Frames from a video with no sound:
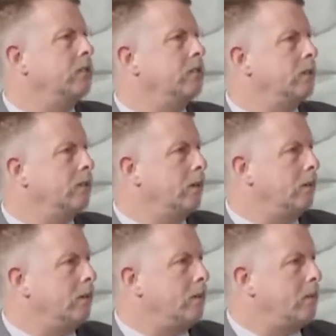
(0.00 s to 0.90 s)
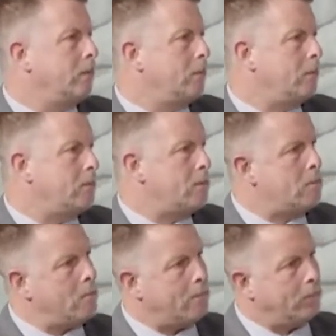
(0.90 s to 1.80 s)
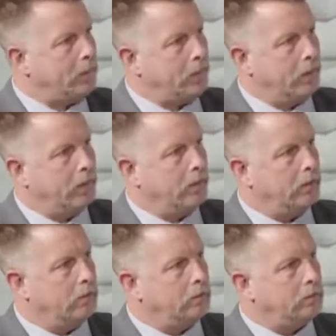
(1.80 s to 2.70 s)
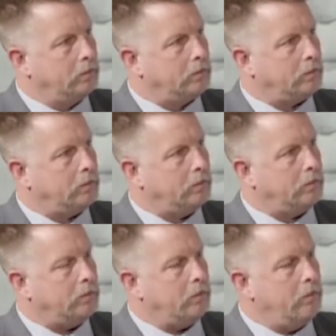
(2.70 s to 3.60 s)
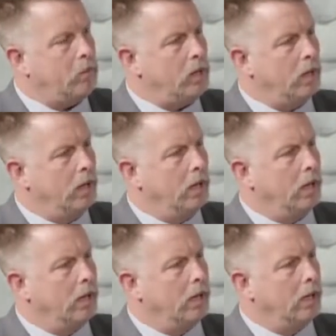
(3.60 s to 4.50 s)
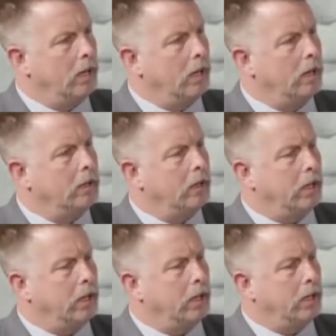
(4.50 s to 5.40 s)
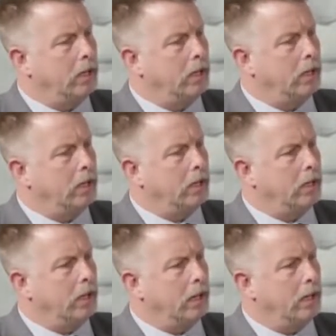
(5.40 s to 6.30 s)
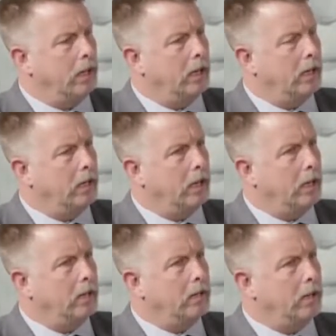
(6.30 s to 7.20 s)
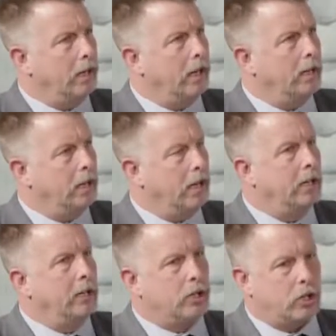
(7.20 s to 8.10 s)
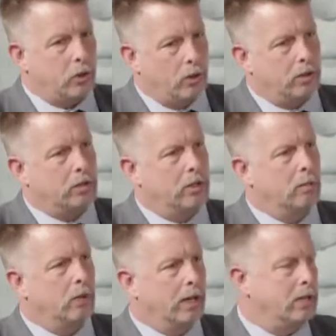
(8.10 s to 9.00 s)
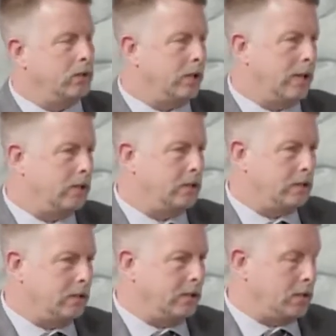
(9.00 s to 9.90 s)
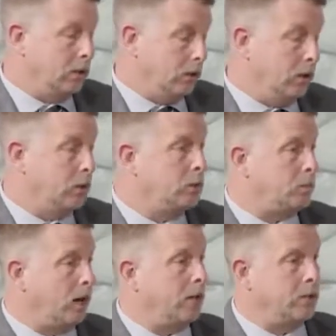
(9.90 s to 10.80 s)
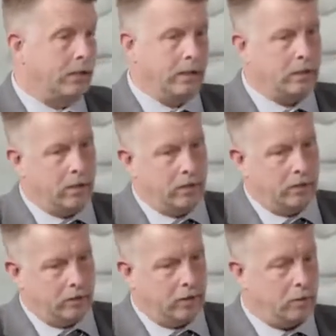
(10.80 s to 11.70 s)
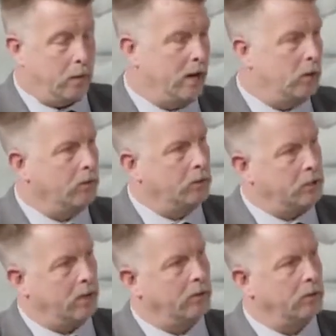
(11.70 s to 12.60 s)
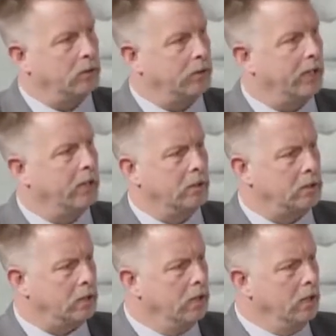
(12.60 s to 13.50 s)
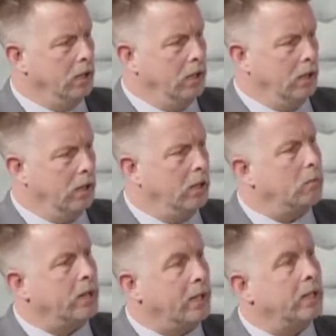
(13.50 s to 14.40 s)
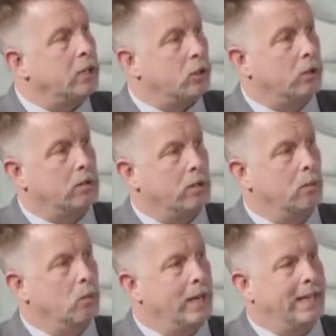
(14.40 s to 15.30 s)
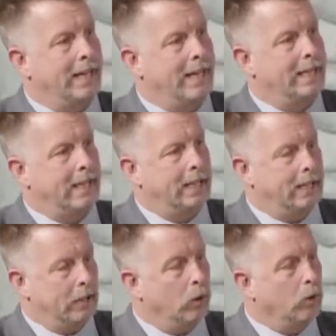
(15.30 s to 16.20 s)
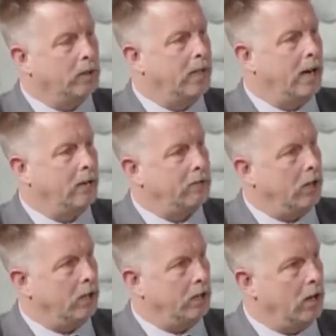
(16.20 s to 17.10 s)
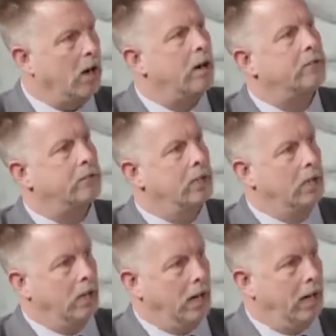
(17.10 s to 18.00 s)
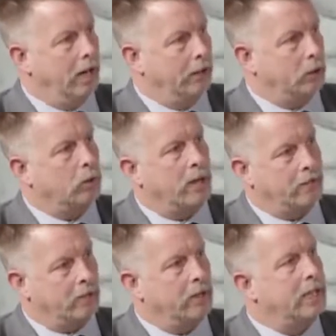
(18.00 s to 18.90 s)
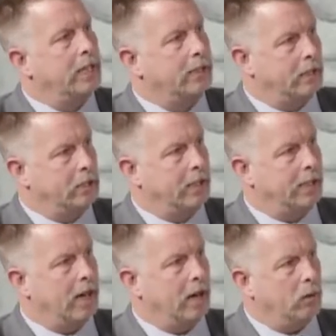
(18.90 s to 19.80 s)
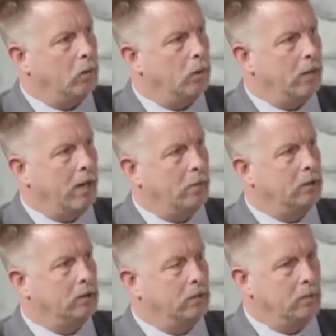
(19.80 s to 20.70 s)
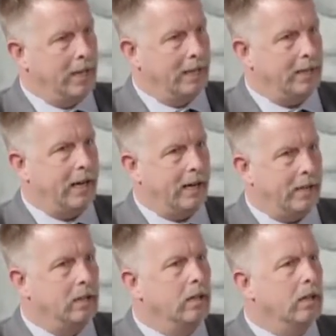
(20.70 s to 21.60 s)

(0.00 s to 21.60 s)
And do you see that you will have to raise rates for sewer and water? Obviously, a $75 million project is huge. In the short term, right? So that's a large project that's going to span over several years. But in the short term, we think that the old debt falling off and the grant funding and things like that will be able to maintain